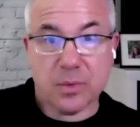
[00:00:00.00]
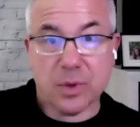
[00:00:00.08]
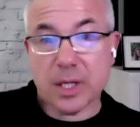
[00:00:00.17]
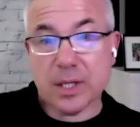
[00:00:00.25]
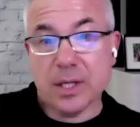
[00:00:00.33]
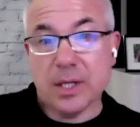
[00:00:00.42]
We're
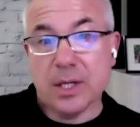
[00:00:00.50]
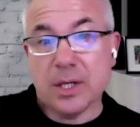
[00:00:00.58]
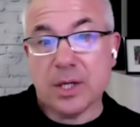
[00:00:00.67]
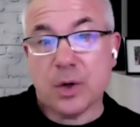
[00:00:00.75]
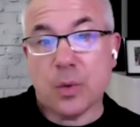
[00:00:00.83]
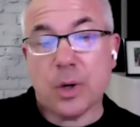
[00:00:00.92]
going to,
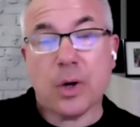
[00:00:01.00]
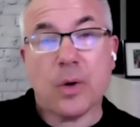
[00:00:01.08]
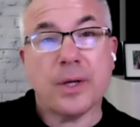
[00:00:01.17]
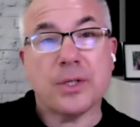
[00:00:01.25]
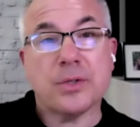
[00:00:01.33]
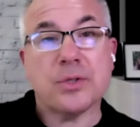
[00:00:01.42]
you know, we're
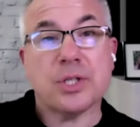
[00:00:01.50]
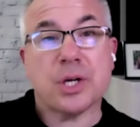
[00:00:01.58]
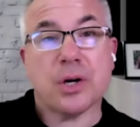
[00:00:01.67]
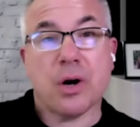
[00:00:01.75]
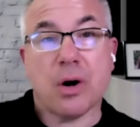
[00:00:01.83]
going to share